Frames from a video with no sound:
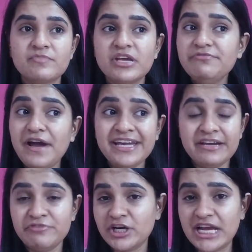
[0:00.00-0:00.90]
if I
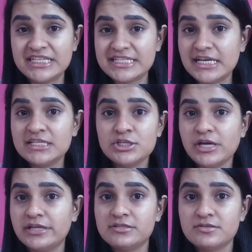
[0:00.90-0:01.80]
ever get a
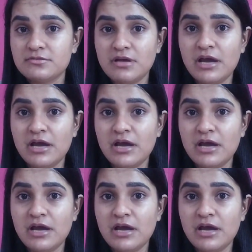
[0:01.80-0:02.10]
chance,